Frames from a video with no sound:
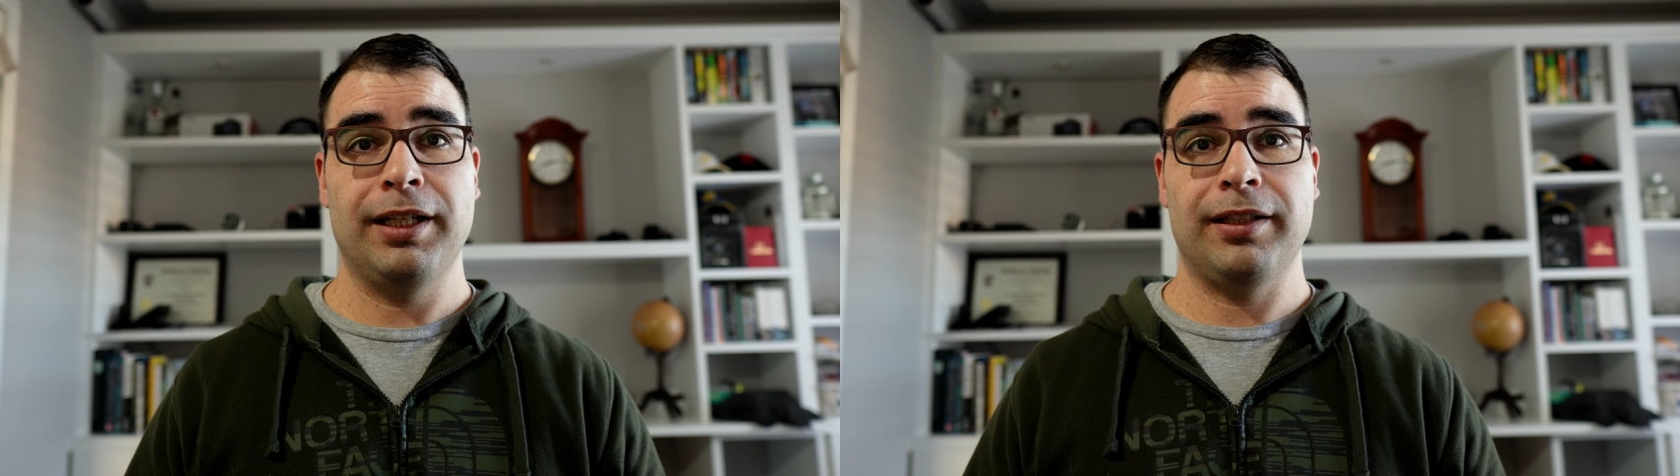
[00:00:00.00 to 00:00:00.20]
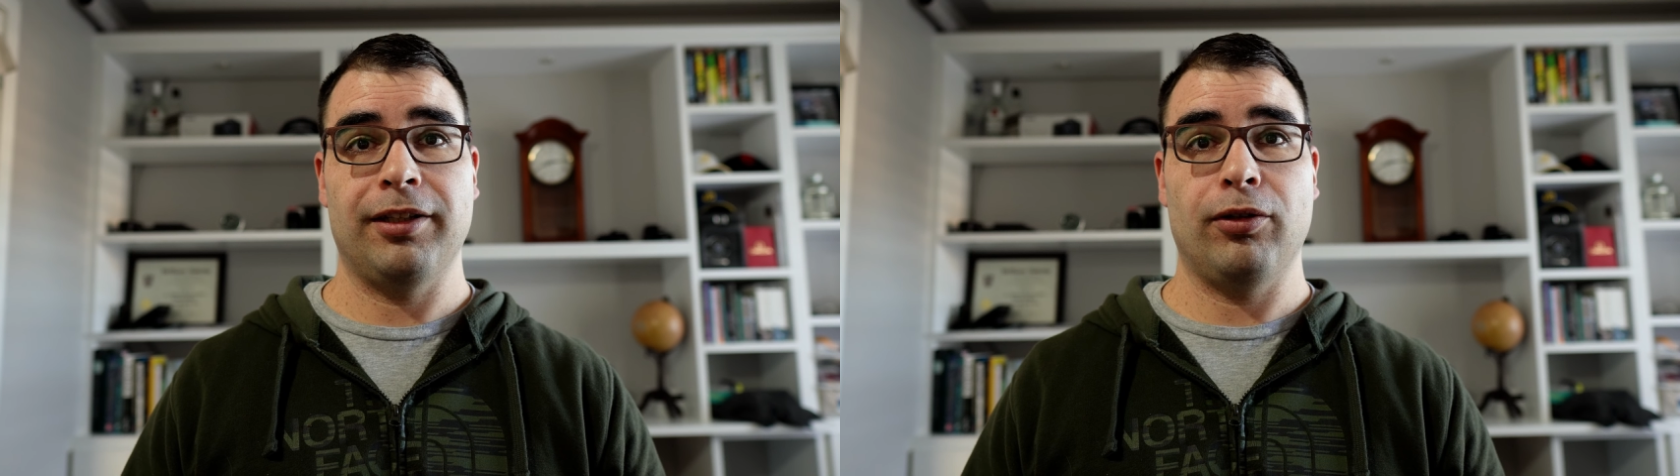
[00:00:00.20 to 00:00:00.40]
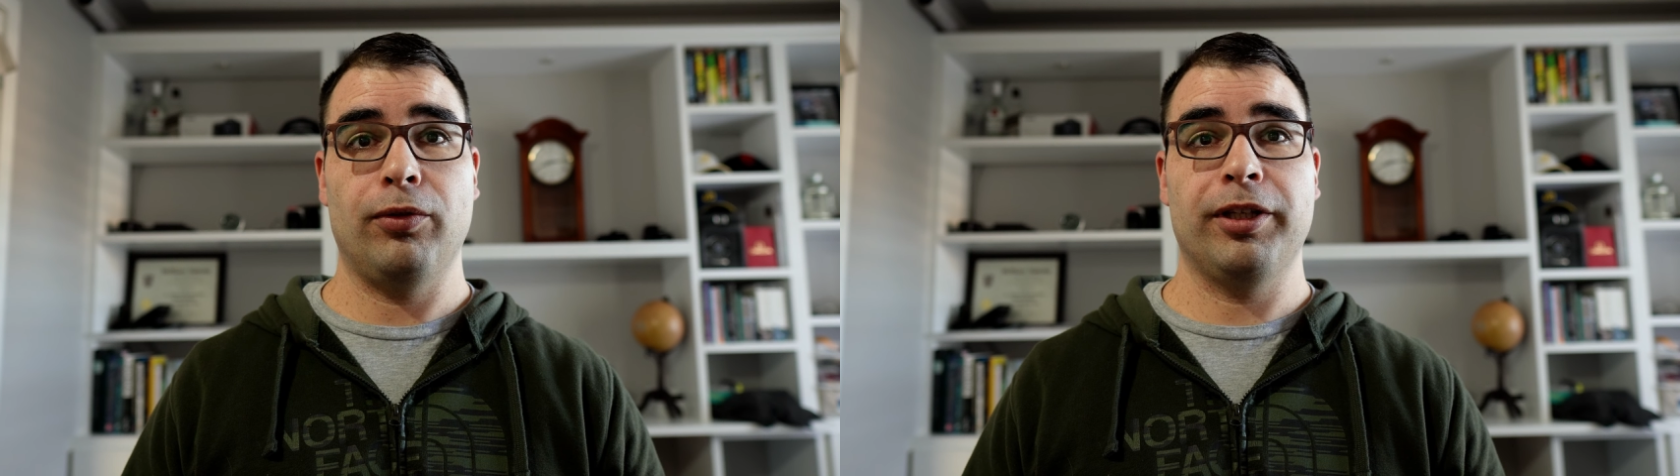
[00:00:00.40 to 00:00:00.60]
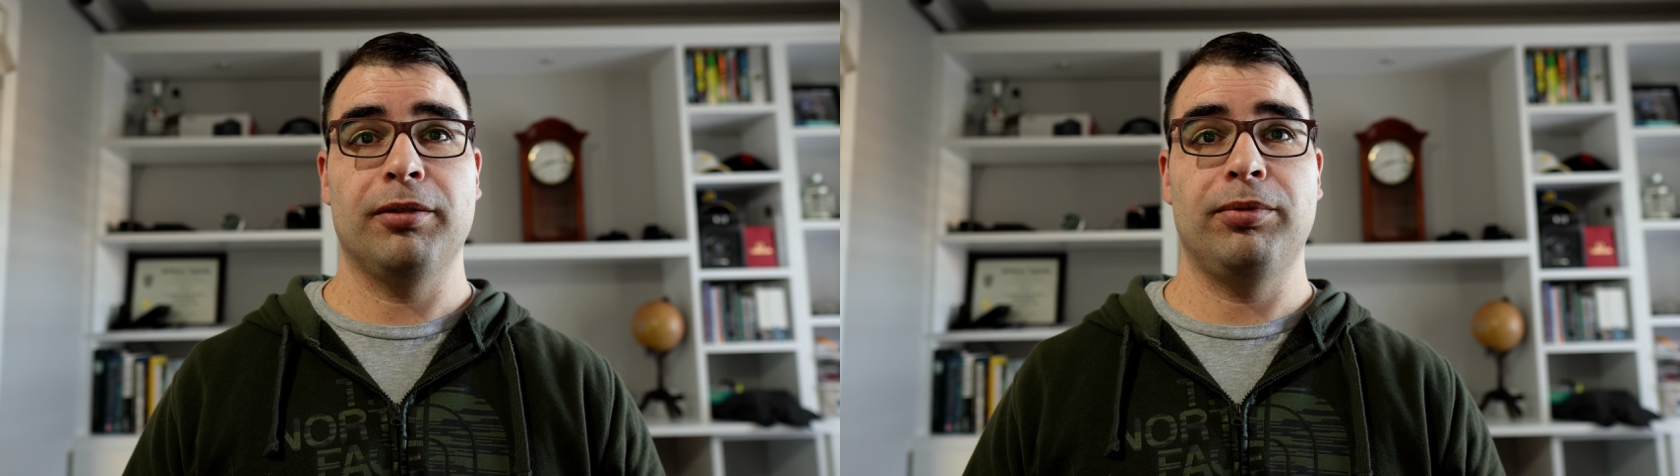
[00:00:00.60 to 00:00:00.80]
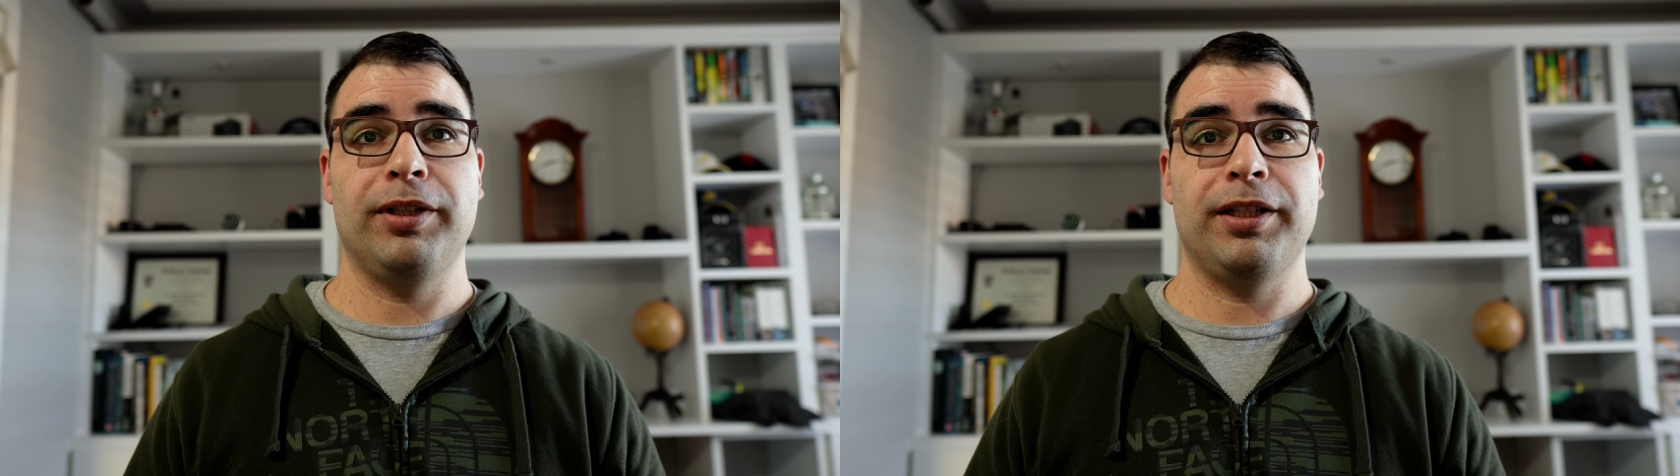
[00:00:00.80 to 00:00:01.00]
that only
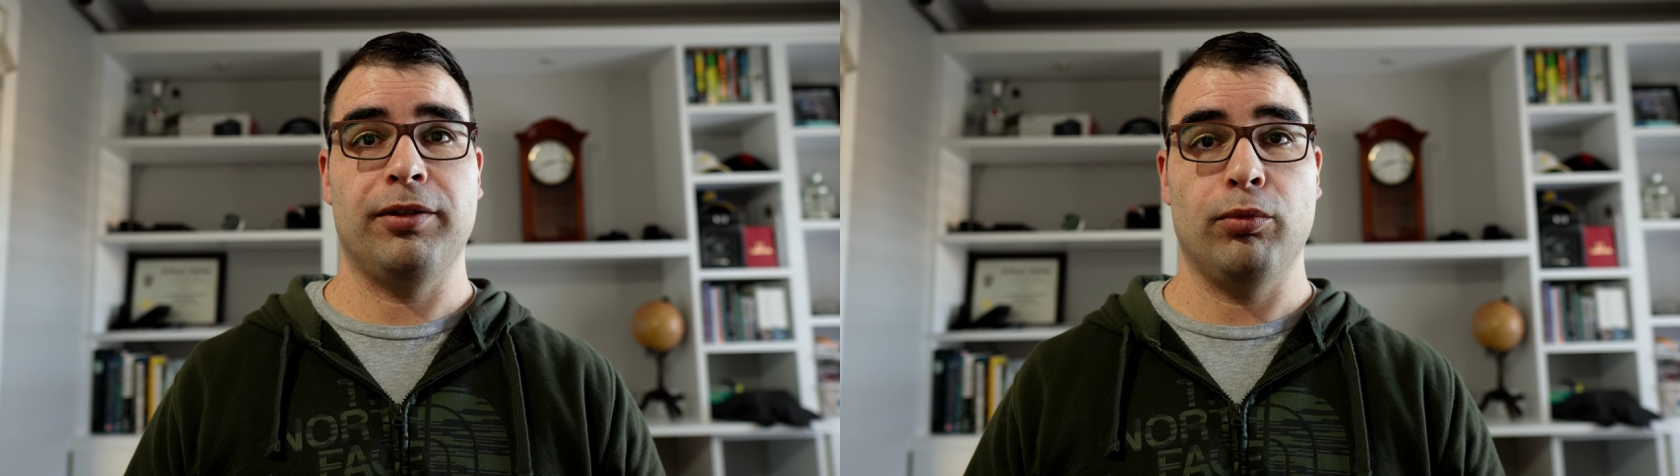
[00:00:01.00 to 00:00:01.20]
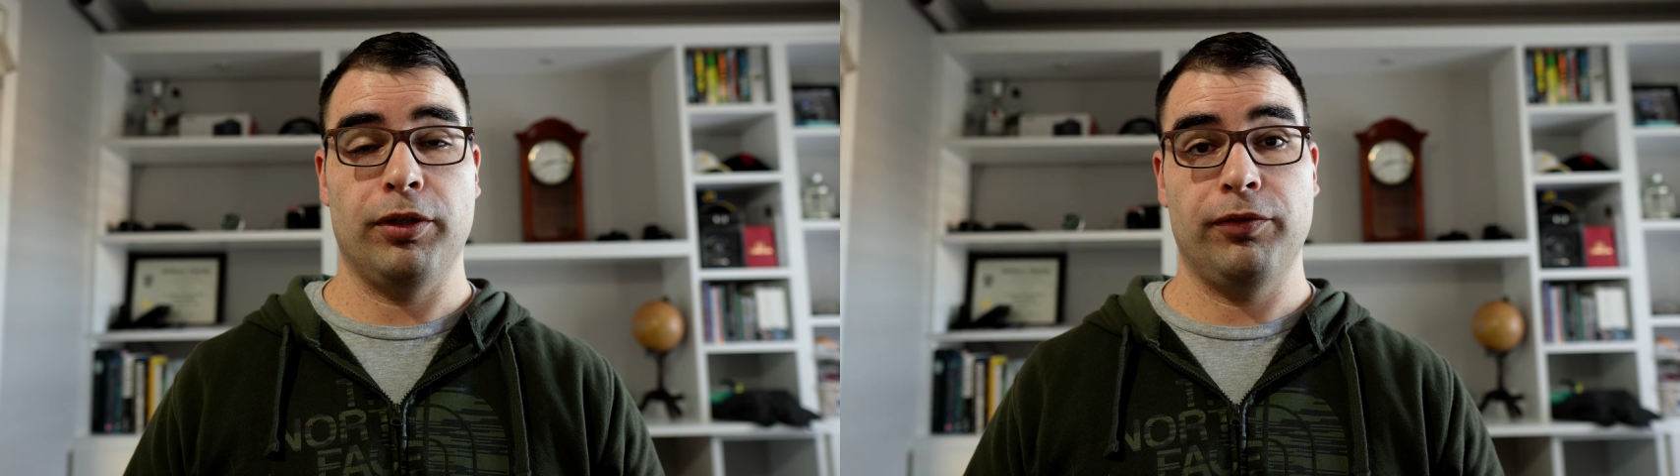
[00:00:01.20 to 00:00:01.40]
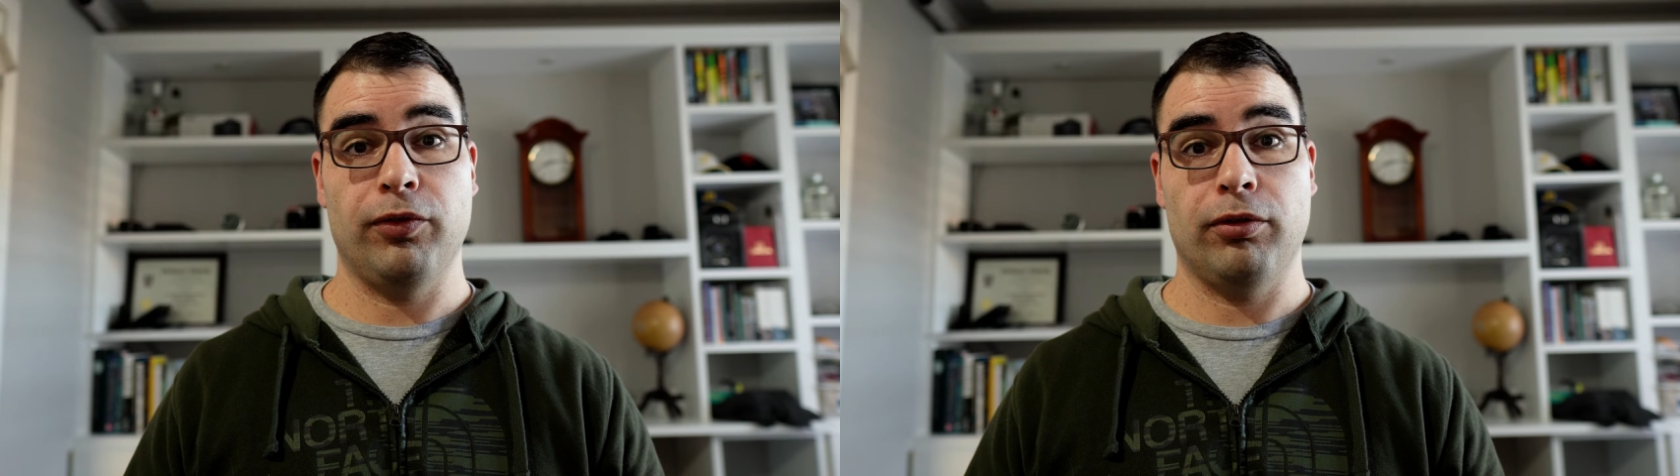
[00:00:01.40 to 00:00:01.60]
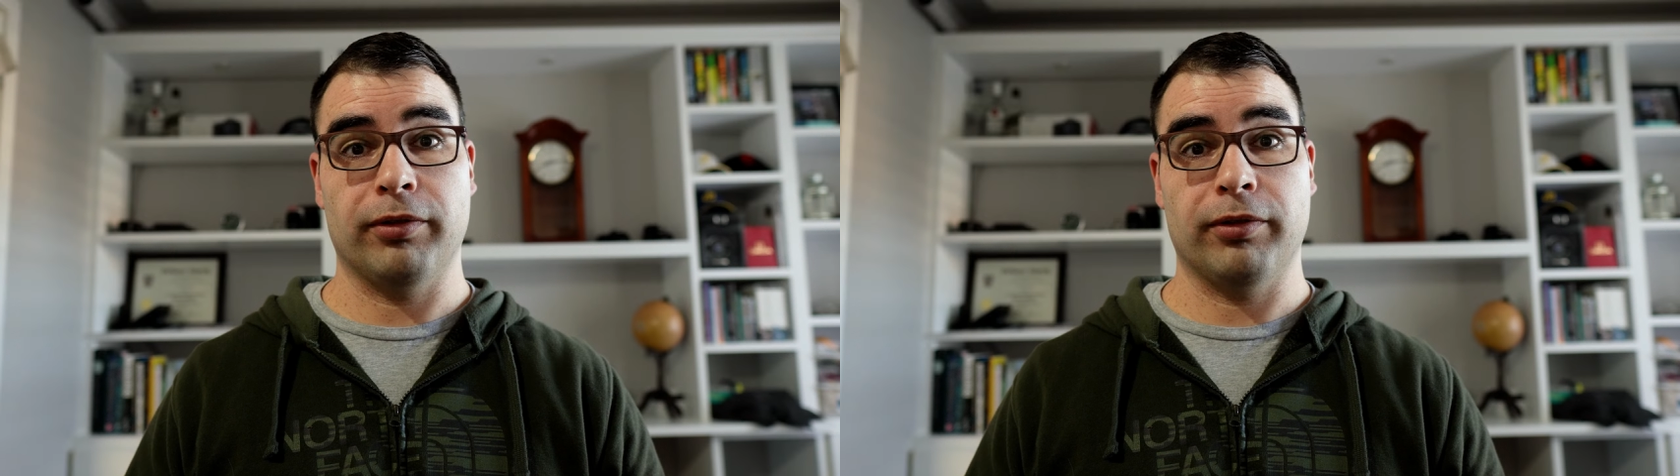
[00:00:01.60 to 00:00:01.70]
completed 1 full